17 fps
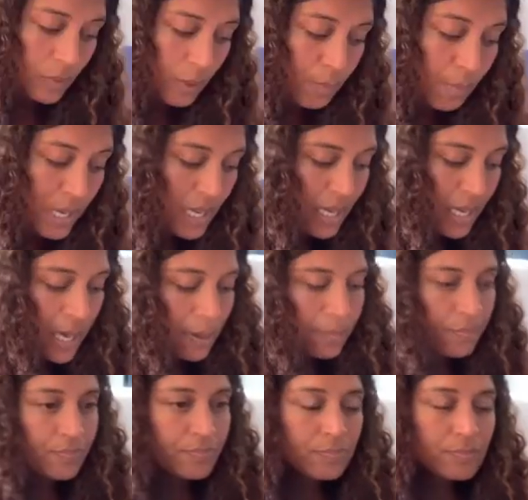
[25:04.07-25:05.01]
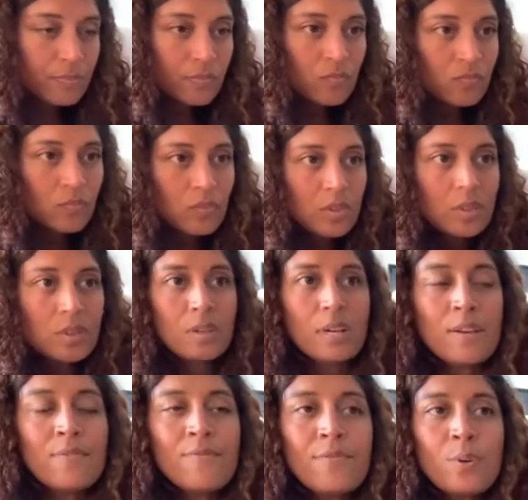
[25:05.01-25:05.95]
big
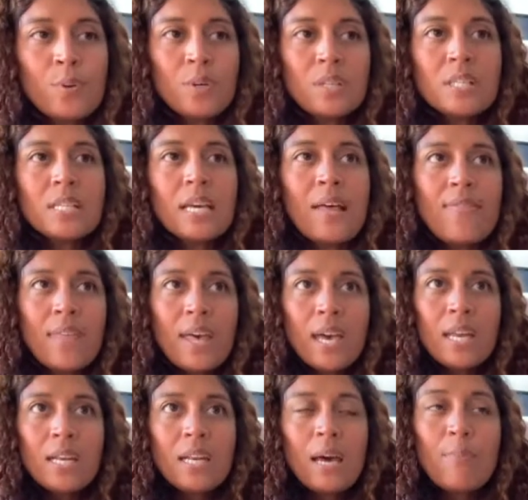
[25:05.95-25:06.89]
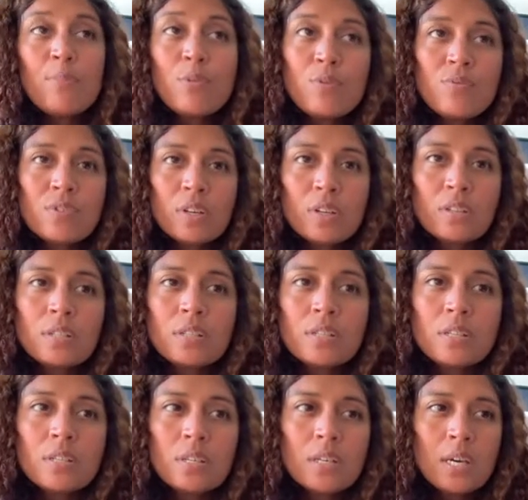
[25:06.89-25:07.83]
influence. And then I moved on
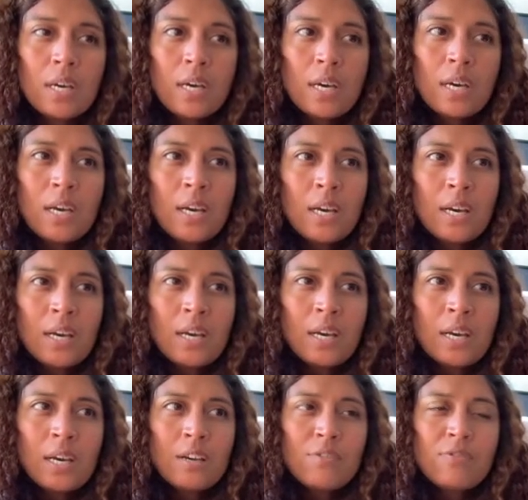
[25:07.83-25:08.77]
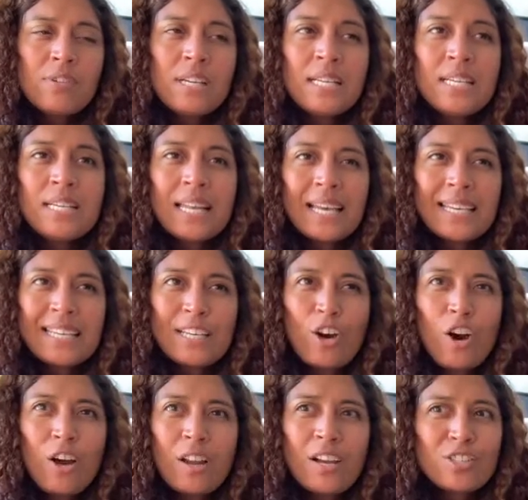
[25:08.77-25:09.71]
to really like
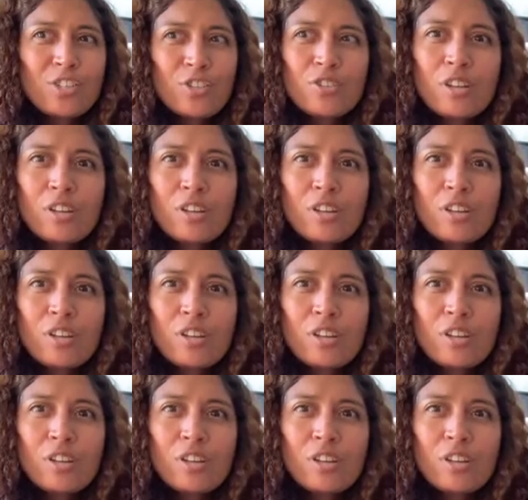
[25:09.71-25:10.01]
collage. I used to